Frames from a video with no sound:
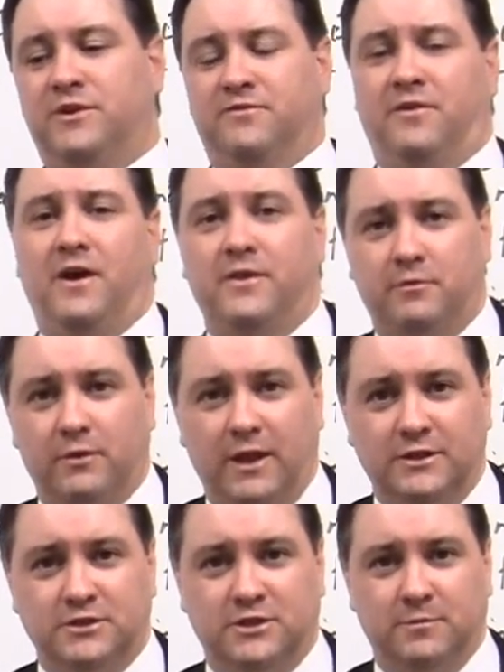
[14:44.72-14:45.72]
define the
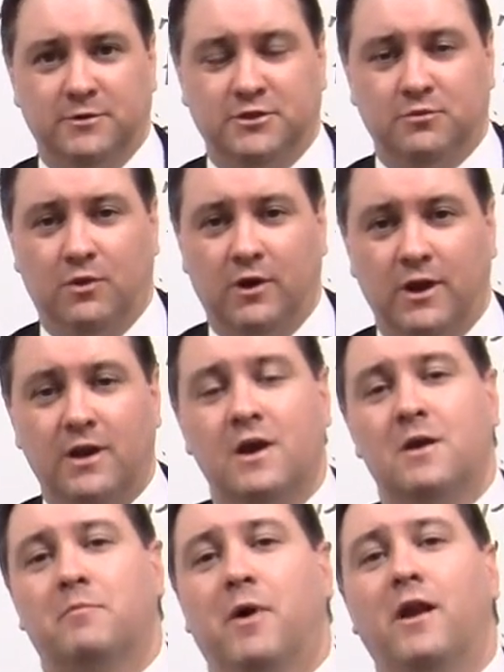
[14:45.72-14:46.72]
relationship as you want it,
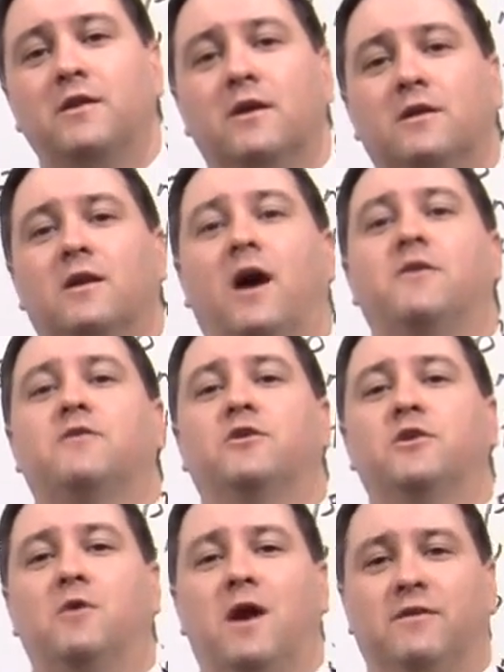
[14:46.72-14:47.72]
but
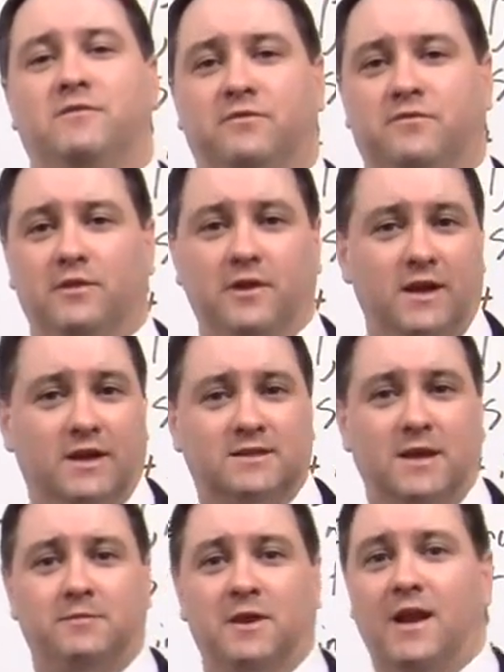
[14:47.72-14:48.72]
neither do you have to fully
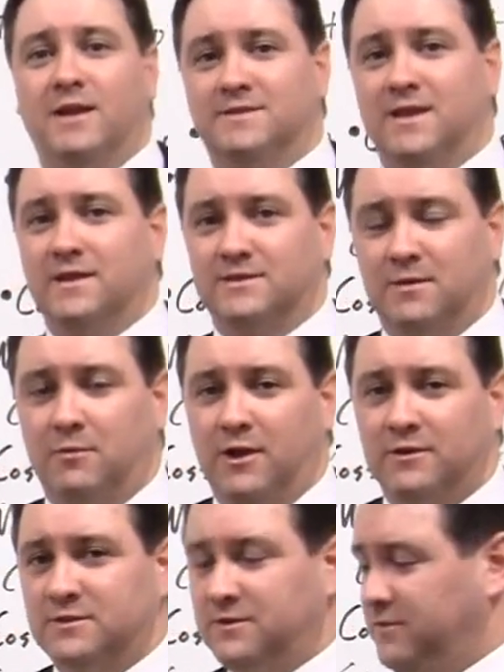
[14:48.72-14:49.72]
accept it as that
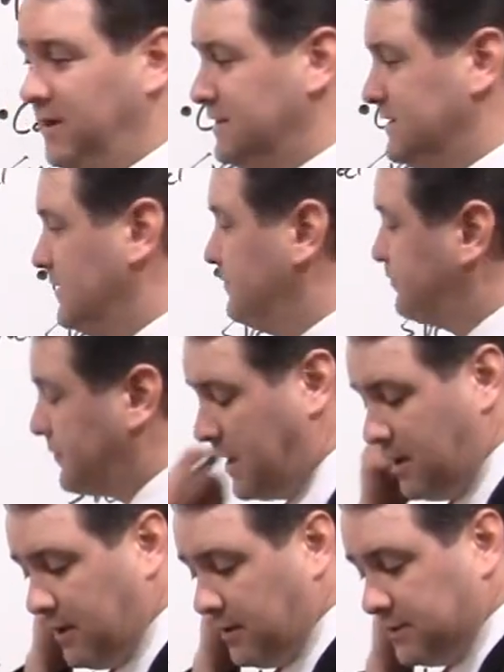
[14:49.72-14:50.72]
someone else defines it.
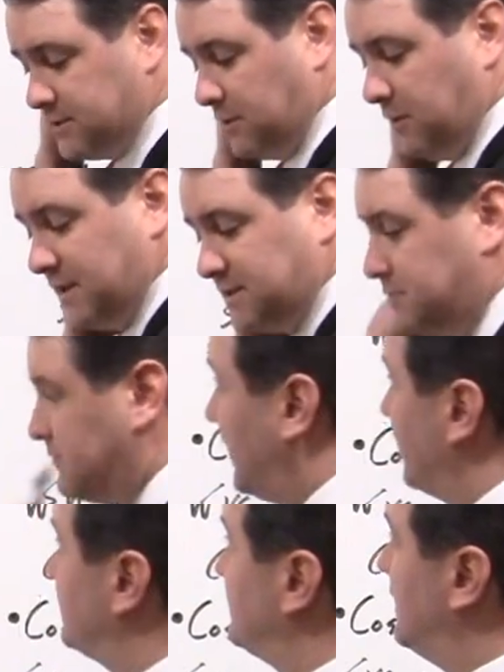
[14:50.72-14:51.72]
So let's,
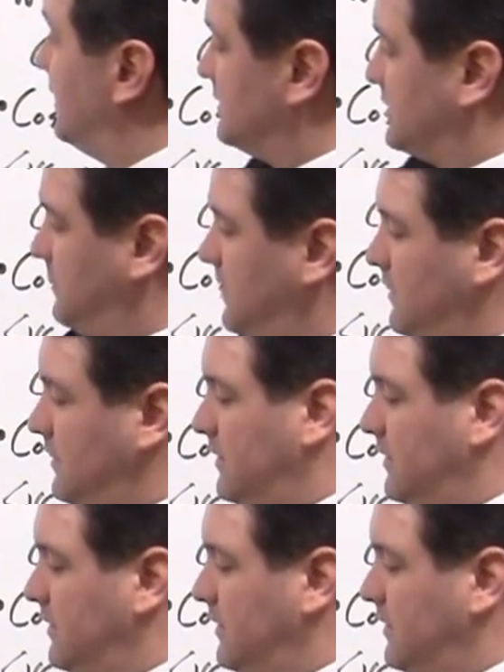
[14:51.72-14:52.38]
that's uh, some